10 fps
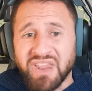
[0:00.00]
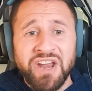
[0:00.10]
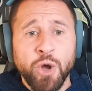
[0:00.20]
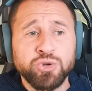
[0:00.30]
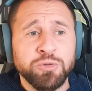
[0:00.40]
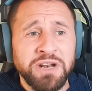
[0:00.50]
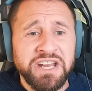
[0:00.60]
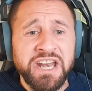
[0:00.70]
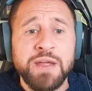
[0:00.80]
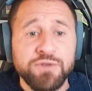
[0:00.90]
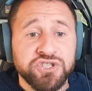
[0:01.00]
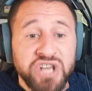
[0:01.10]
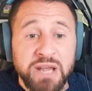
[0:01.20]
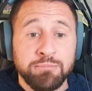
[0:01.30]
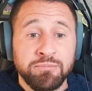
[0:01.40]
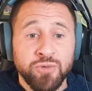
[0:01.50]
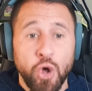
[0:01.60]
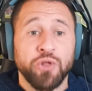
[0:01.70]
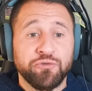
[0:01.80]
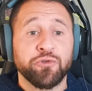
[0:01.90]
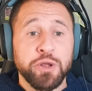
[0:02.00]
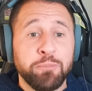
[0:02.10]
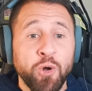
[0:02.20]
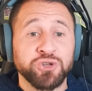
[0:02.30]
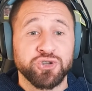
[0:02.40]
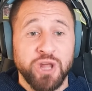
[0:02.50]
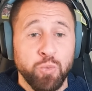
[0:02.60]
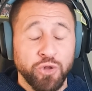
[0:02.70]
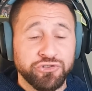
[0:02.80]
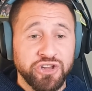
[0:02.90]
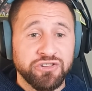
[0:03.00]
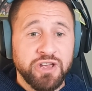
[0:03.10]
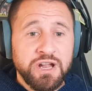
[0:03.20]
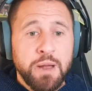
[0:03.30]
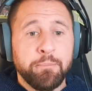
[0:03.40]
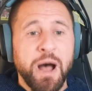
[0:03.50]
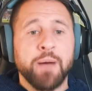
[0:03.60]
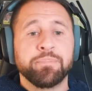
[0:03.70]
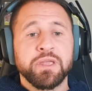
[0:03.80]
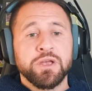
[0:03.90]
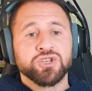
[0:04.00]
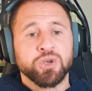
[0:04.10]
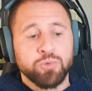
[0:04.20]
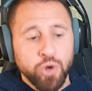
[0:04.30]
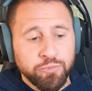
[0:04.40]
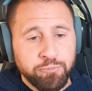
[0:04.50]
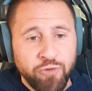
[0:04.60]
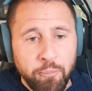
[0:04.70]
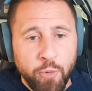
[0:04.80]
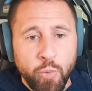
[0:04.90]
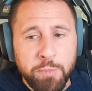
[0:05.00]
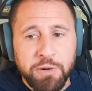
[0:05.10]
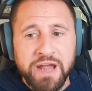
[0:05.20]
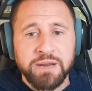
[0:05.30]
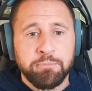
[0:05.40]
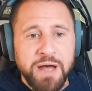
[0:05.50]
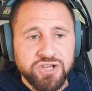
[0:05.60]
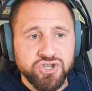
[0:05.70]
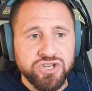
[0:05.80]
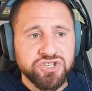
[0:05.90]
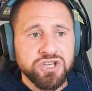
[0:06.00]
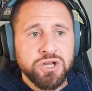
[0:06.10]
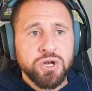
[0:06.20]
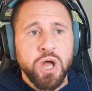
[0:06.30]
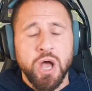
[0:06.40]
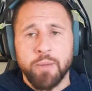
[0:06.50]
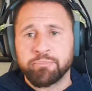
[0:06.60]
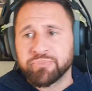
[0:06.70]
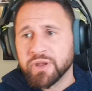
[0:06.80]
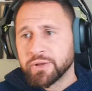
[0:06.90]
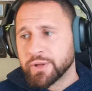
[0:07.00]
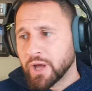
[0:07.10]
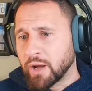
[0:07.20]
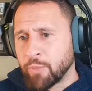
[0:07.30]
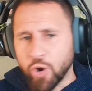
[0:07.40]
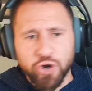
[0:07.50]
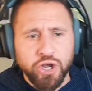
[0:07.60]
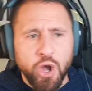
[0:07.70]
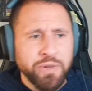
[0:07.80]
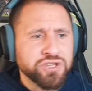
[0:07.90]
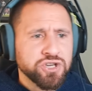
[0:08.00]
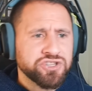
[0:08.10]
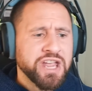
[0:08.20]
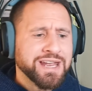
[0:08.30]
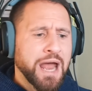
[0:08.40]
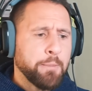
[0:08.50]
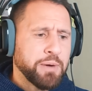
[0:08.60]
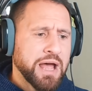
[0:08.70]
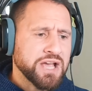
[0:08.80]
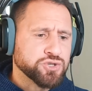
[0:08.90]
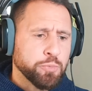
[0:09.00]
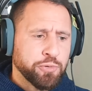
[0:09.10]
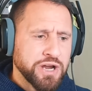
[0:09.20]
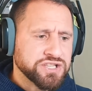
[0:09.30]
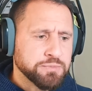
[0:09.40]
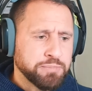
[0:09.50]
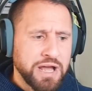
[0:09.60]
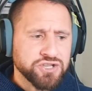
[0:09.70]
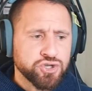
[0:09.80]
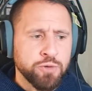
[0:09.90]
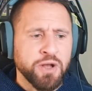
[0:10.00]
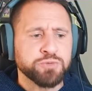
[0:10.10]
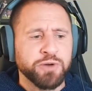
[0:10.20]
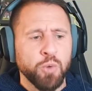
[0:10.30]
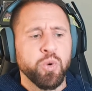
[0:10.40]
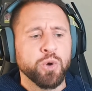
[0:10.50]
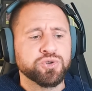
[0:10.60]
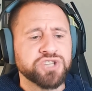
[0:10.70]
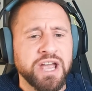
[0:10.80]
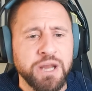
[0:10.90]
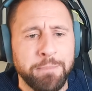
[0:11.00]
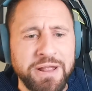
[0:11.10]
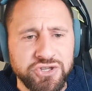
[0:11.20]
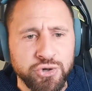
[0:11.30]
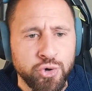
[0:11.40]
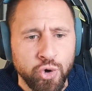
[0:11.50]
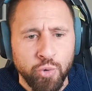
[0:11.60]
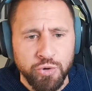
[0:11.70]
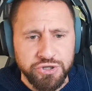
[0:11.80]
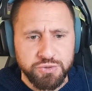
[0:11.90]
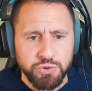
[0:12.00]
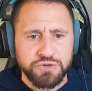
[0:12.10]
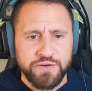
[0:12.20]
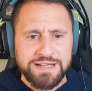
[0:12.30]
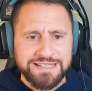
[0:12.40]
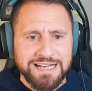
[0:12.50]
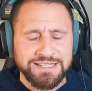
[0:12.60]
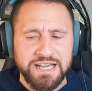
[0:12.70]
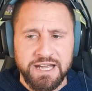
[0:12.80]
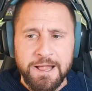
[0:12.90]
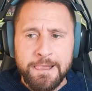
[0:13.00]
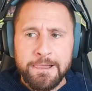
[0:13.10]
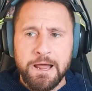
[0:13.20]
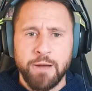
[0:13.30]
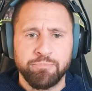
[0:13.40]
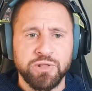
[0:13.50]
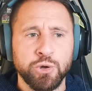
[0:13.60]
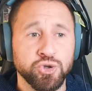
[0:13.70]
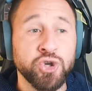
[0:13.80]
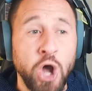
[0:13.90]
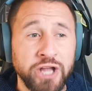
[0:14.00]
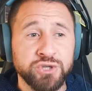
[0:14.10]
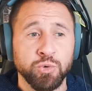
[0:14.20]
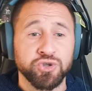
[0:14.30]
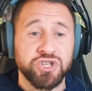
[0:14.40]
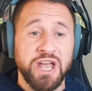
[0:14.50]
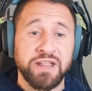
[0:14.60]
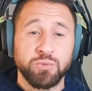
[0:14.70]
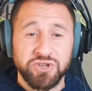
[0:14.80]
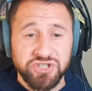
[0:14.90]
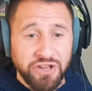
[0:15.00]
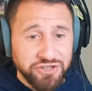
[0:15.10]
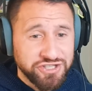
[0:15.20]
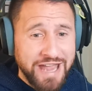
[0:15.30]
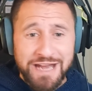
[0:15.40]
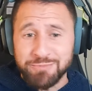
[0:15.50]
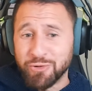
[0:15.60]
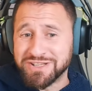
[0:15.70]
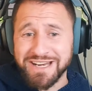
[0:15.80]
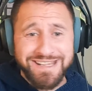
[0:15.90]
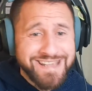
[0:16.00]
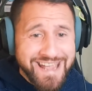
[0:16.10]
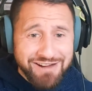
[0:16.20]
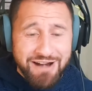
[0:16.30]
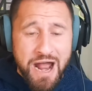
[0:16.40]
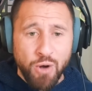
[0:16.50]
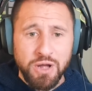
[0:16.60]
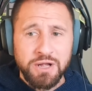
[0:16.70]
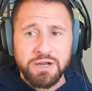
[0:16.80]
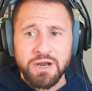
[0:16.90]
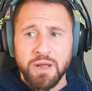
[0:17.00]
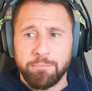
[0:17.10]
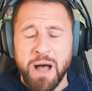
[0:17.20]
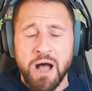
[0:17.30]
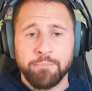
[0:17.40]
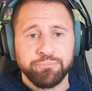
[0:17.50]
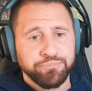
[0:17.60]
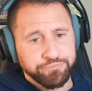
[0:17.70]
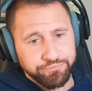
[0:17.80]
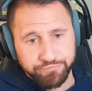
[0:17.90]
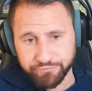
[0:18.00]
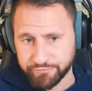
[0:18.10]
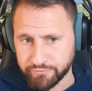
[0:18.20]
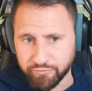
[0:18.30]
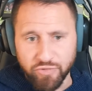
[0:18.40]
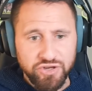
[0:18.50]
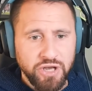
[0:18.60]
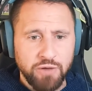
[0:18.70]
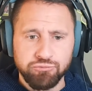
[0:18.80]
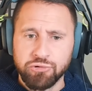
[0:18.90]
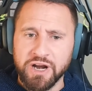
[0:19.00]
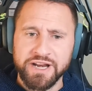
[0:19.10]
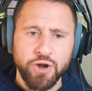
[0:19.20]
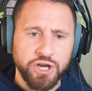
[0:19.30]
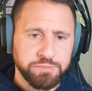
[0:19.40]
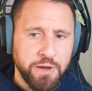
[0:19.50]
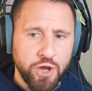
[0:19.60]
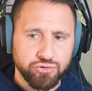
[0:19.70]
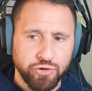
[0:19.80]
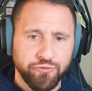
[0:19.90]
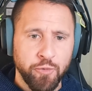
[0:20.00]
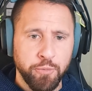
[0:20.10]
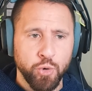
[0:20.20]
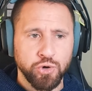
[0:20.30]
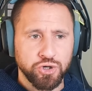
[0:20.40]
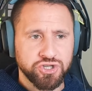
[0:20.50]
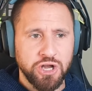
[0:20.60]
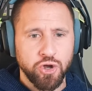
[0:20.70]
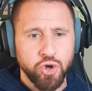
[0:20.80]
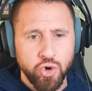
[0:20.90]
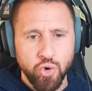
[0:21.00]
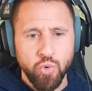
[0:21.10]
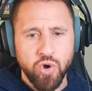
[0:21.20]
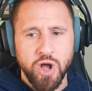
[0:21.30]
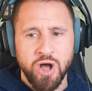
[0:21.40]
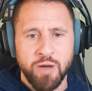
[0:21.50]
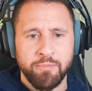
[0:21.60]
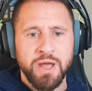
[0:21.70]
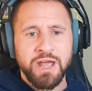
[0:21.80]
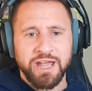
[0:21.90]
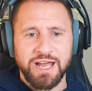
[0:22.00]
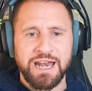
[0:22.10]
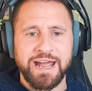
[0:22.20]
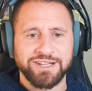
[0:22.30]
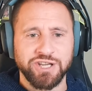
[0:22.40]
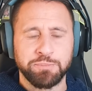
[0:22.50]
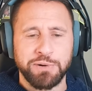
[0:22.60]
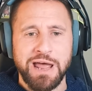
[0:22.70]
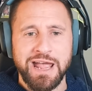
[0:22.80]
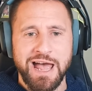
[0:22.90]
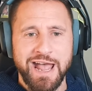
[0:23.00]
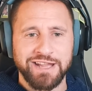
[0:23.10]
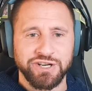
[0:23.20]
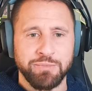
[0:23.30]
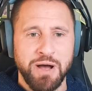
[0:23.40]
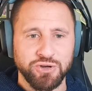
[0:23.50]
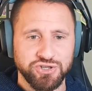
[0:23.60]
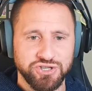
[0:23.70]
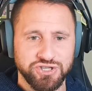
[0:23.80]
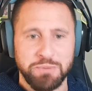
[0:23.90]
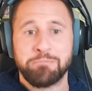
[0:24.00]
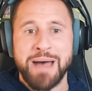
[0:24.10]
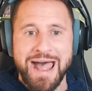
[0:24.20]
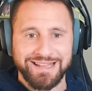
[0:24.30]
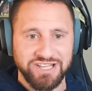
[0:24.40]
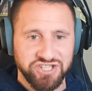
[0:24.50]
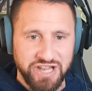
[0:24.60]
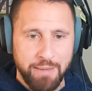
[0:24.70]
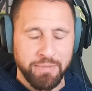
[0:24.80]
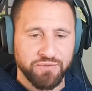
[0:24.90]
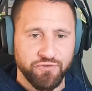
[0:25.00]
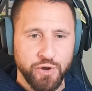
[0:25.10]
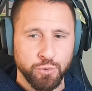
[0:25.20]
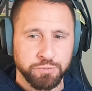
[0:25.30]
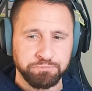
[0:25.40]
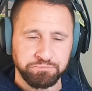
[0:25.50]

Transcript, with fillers: and ultimately, neither team got the three points that they wanted. But some good football we played in patches. Um, I'm not going to go into digging out players or praising players too much, but I will say that Bentancur was was fantastic. Um, looked tired towards the end, which is understandable. He's had a year out, but a really nice pass for the football, looks like a cool, calm, collected player in and amongst some madness in that midfield.